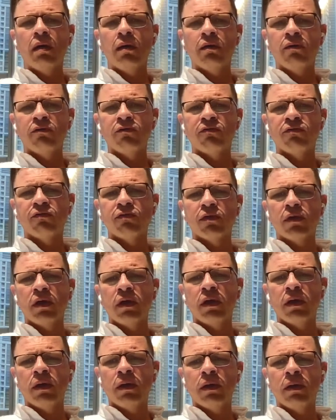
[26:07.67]
of
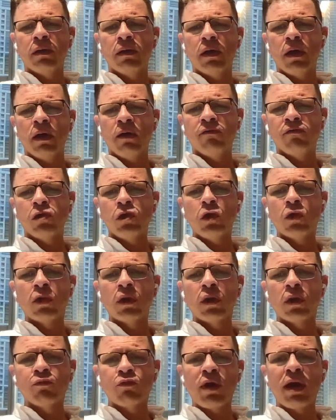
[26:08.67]

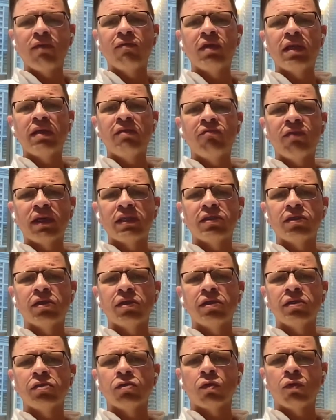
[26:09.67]
local private
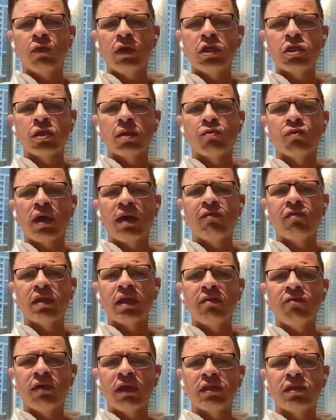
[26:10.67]
investors or regional
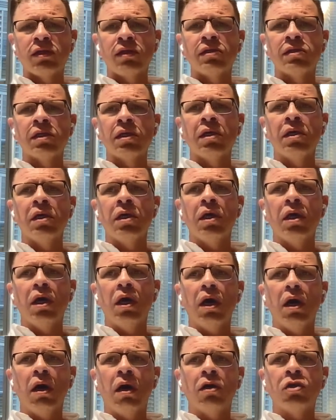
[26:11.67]
private investors
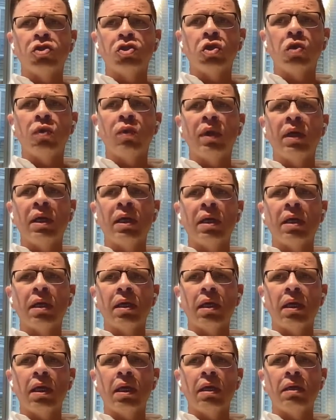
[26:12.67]
are
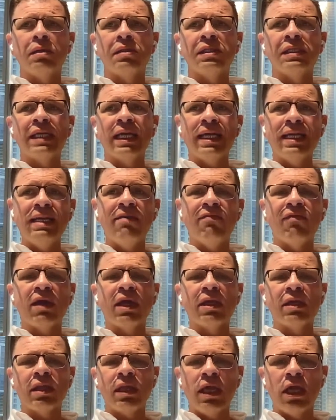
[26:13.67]
showing
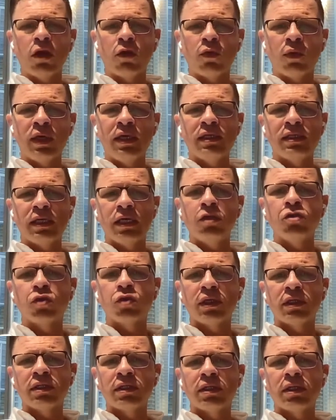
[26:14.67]
significantly increased
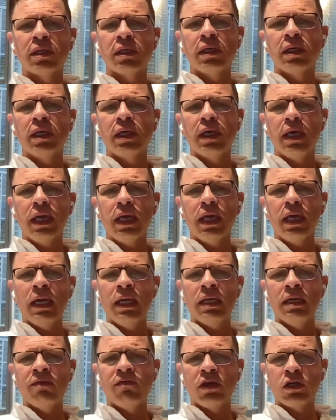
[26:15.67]
interest
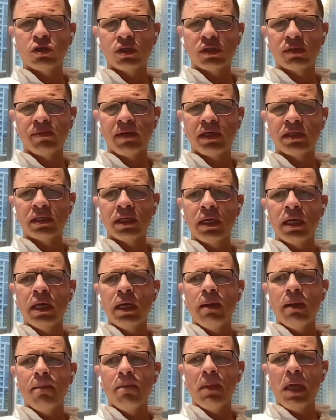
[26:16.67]
in the venture space.
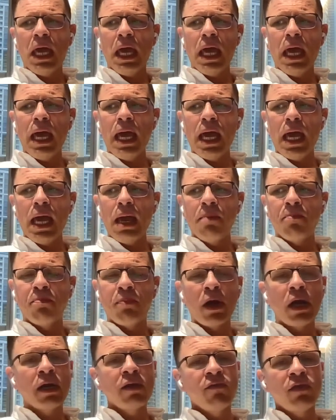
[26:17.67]

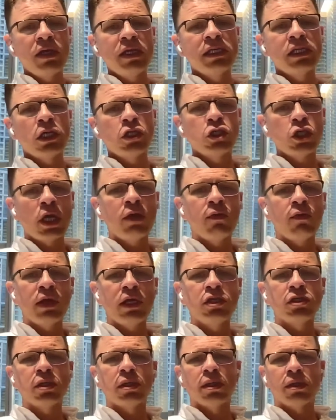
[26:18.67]
Part of it is a
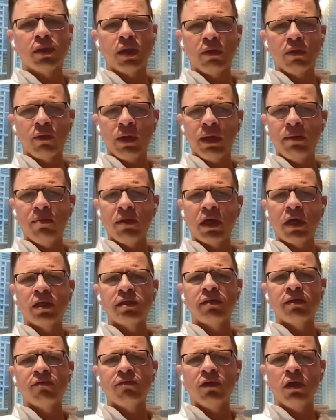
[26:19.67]
generational thing, right?
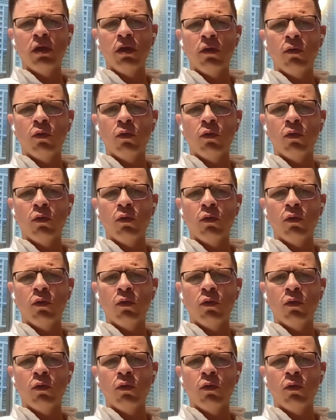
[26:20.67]
Because of,